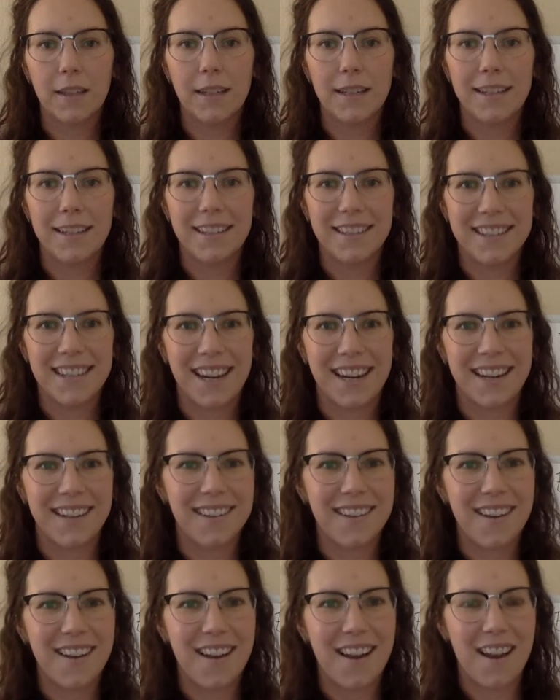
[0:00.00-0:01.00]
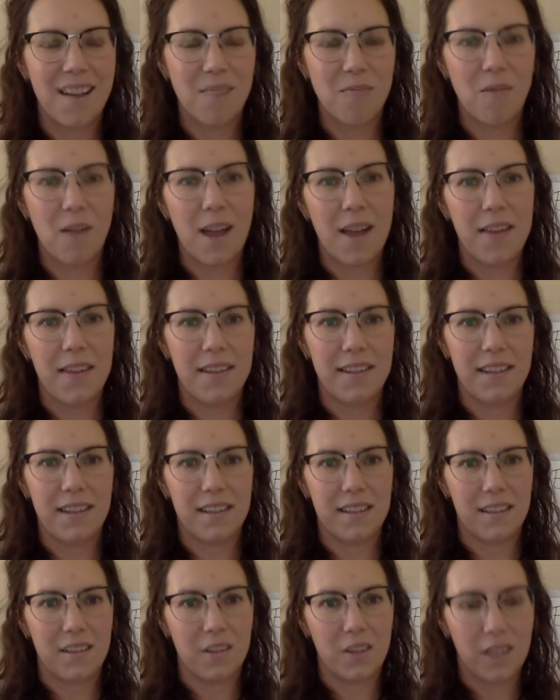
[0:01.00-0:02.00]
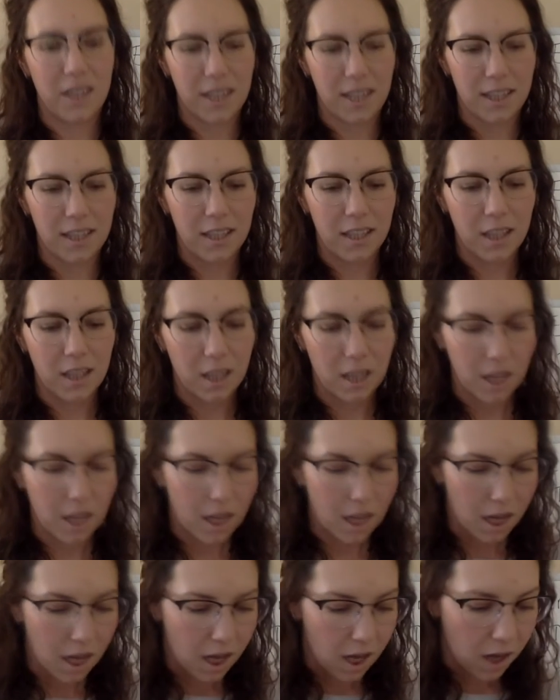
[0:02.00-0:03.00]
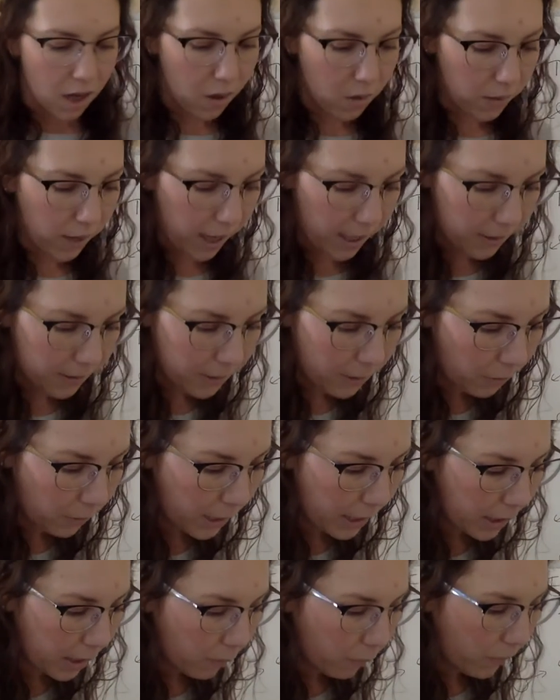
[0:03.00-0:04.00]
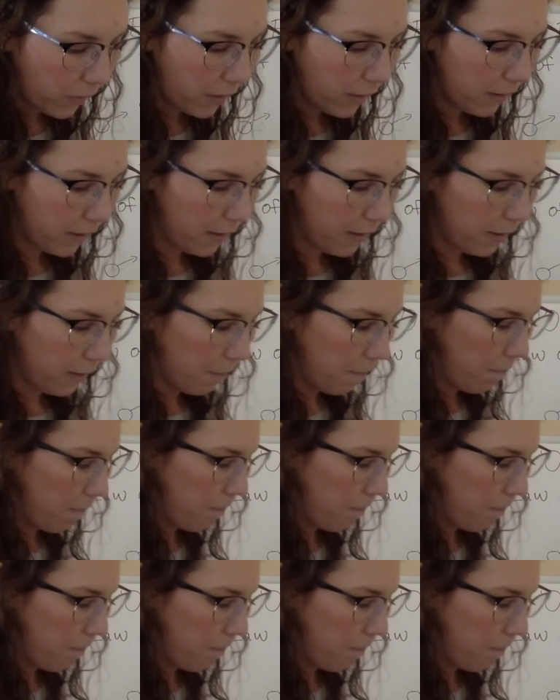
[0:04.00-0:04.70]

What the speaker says: into the second law and why this doesn't occur. Okay, so let's first